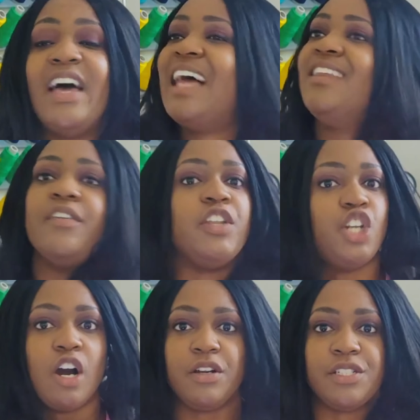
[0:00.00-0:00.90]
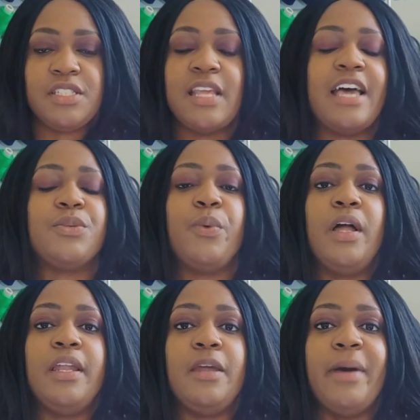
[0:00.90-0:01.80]
I love the darts as
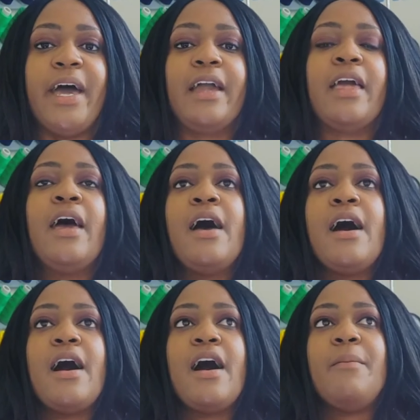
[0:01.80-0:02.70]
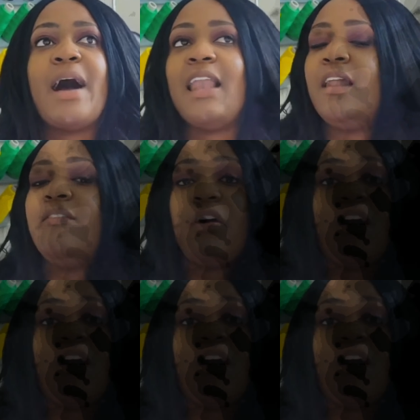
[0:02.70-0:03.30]
well in the back. I love